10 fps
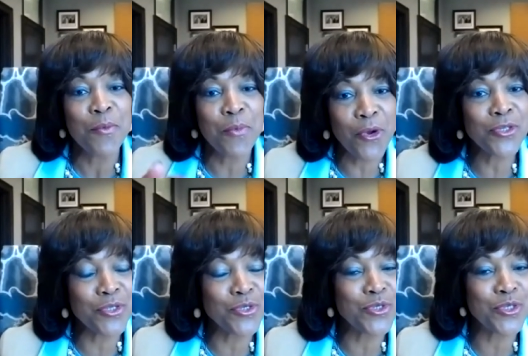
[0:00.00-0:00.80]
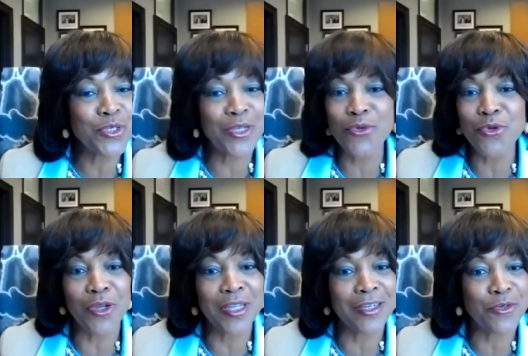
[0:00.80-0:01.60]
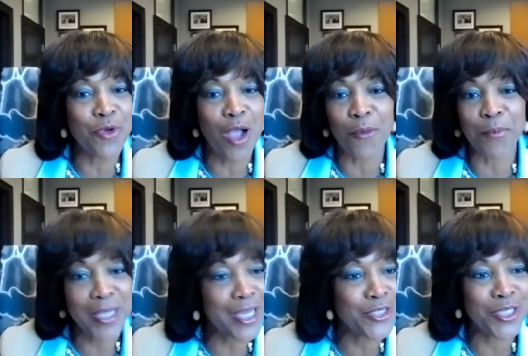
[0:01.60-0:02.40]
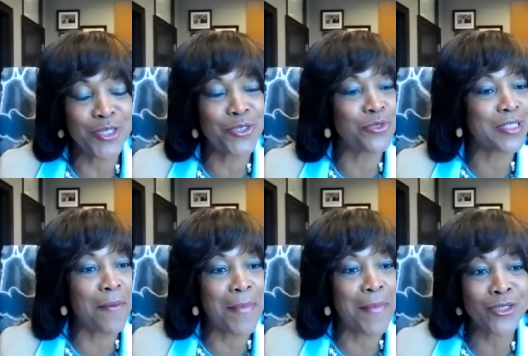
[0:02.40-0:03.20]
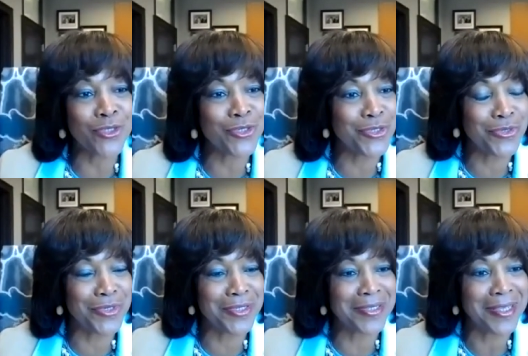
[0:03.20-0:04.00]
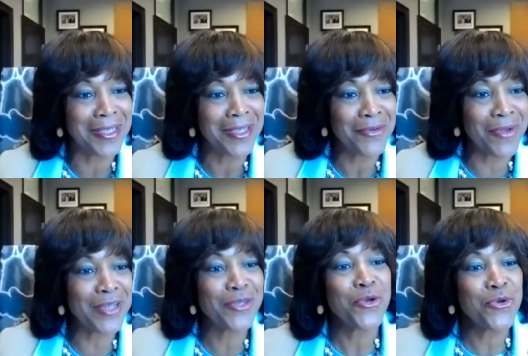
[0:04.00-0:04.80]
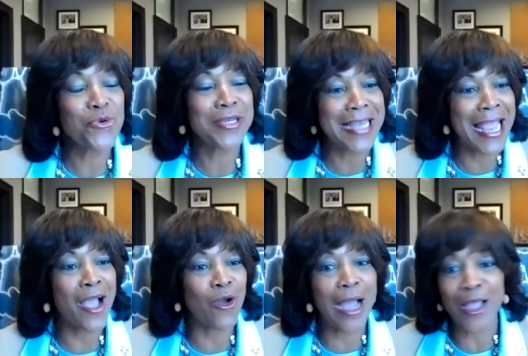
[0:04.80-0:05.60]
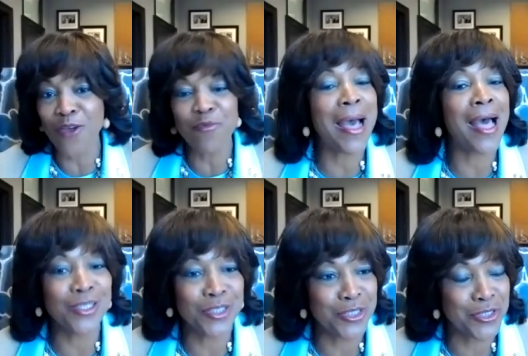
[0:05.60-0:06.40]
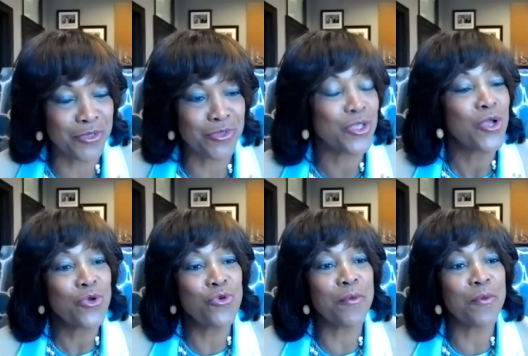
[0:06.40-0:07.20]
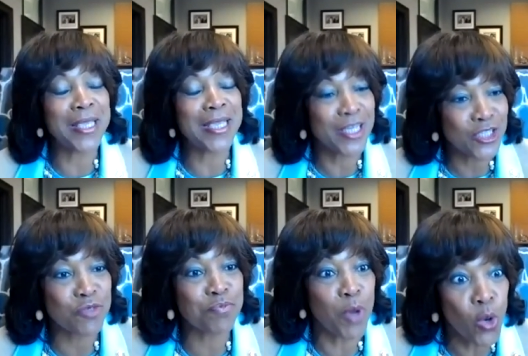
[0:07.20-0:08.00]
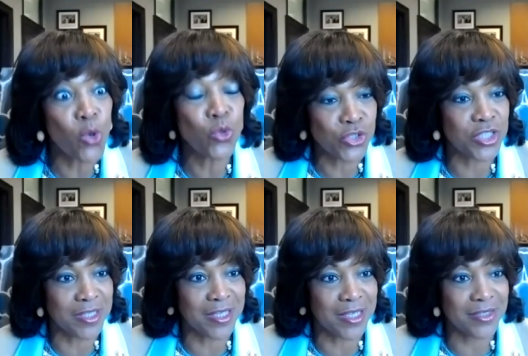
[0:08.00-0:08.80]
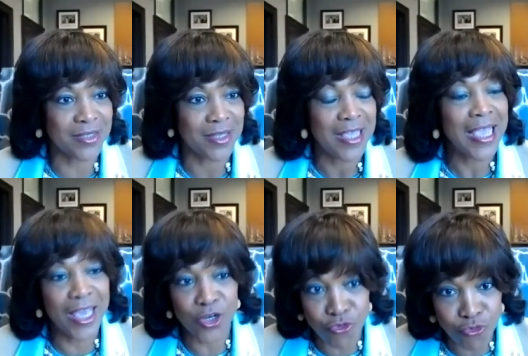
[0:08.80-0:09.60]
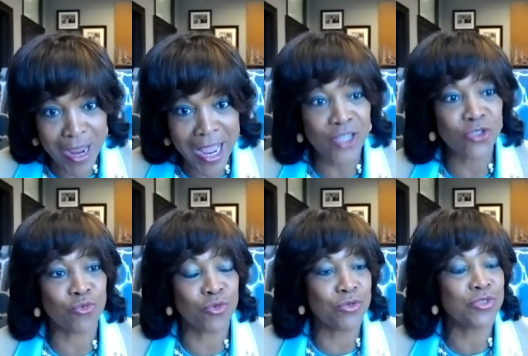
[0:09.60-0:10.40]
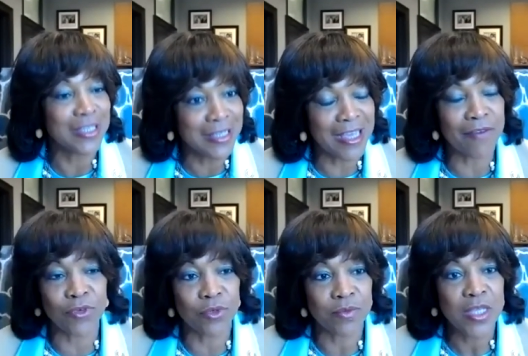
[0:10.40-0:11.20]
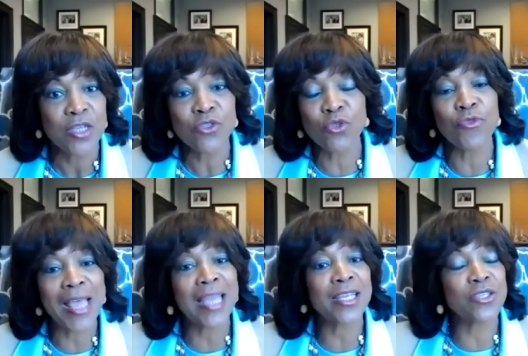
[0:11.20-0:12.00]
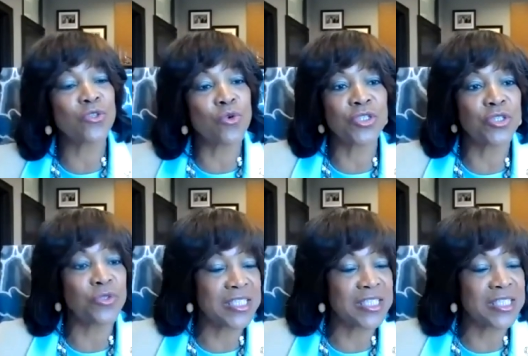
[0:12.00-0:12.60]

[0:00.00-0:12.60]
persons who are our PhD students, our master students, right, who are now our health policy students, who are being exposed to this at a grassroots level. So that is going to